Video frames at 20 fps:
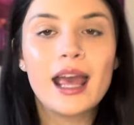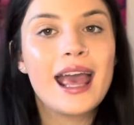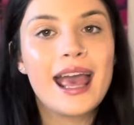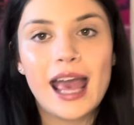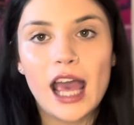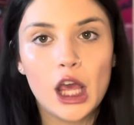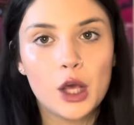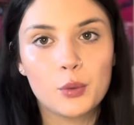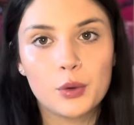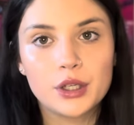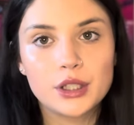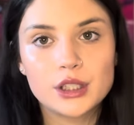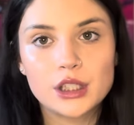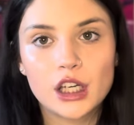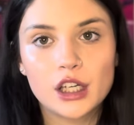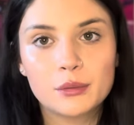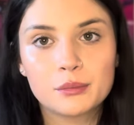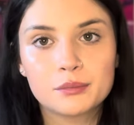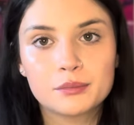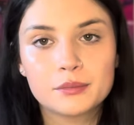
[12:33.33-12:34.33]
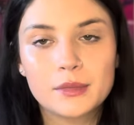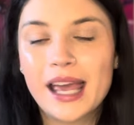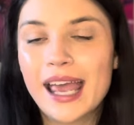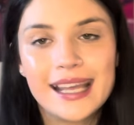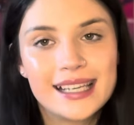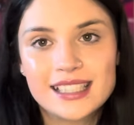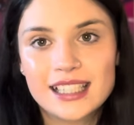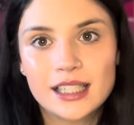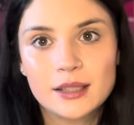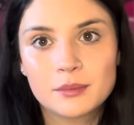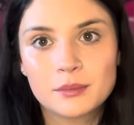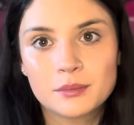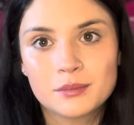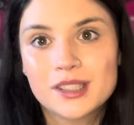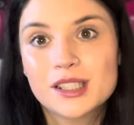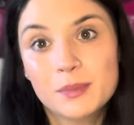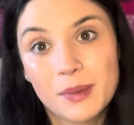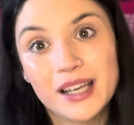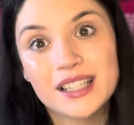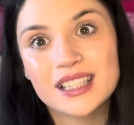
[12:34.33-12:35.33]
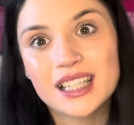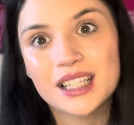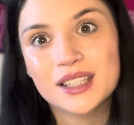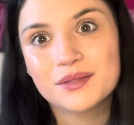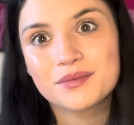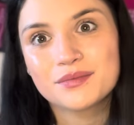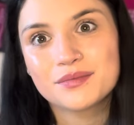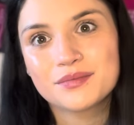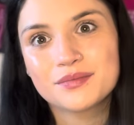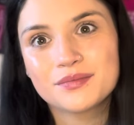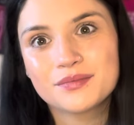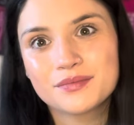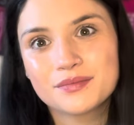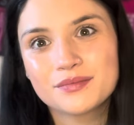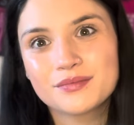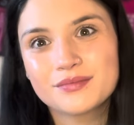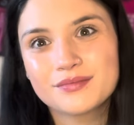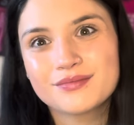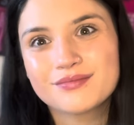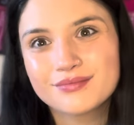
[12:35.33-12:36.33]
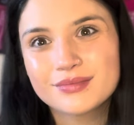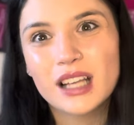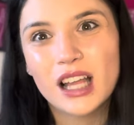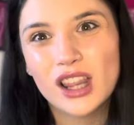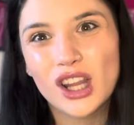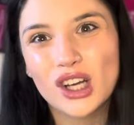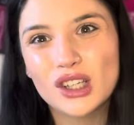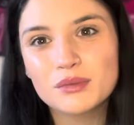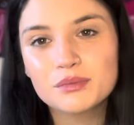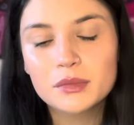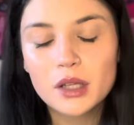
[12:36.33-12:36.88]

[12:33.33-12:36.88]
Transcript: Hate winter, hate it, despise it a lot.